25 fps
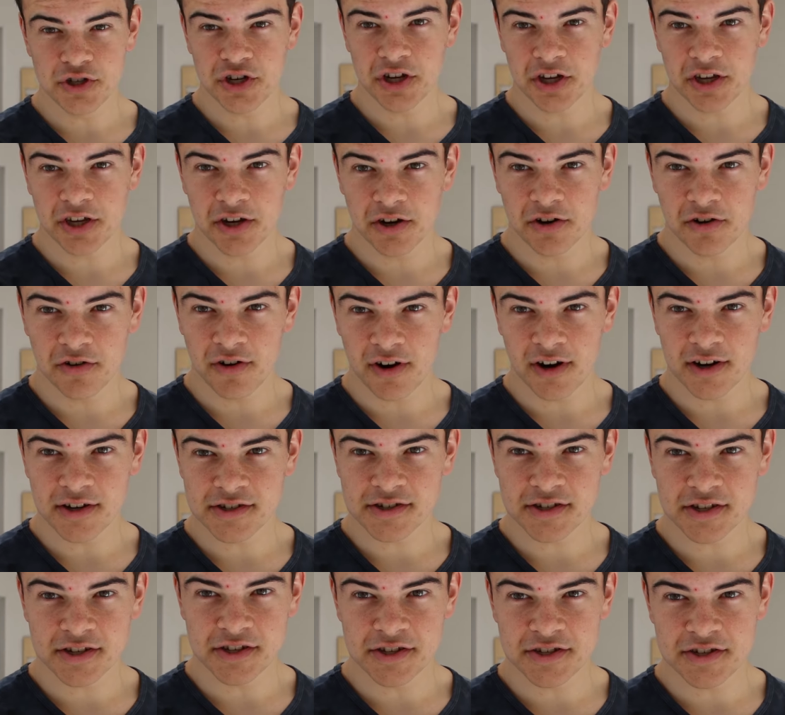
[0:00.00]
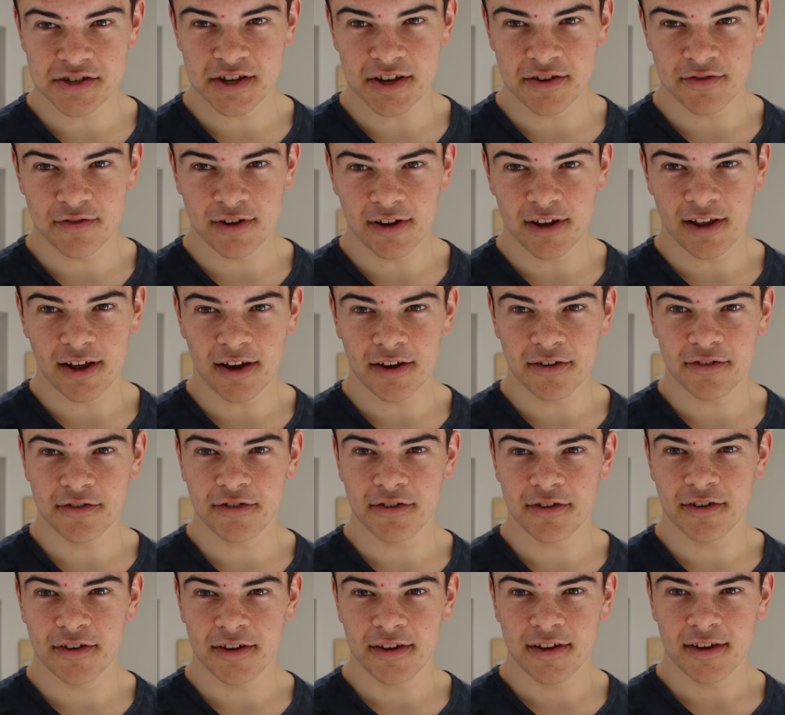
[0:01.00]
chicken and rice can save your life.
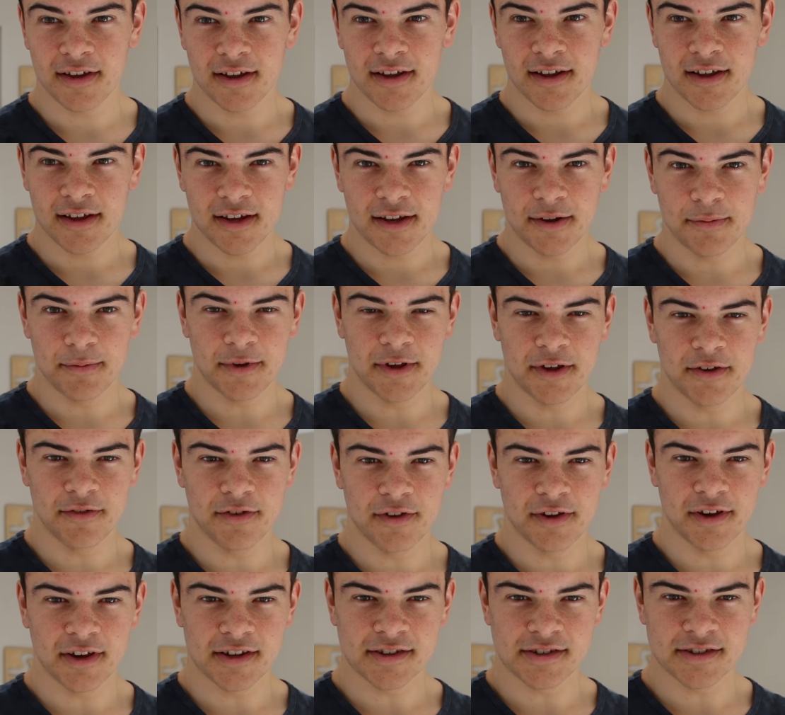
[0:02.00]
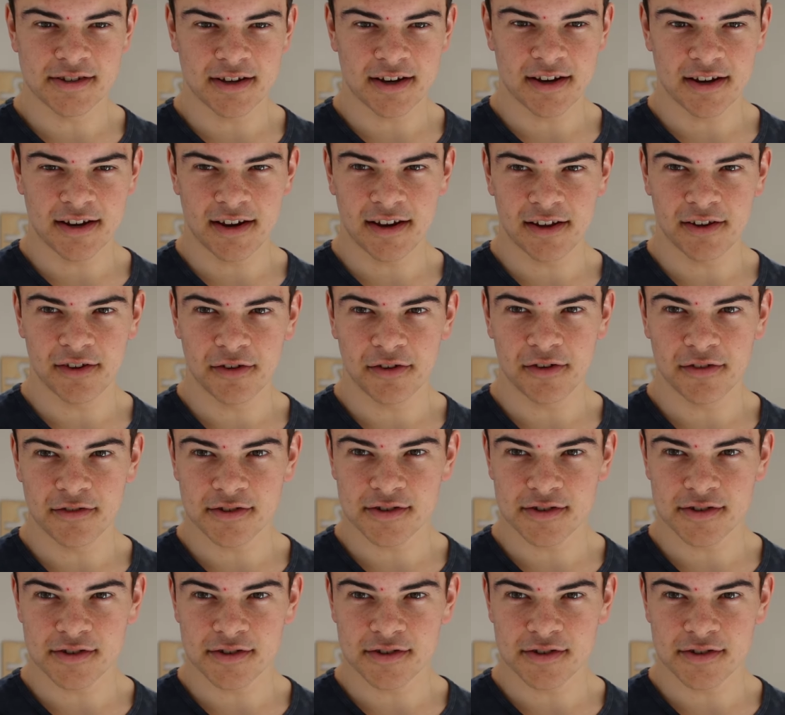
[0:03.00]
Let me give you guys a down angle of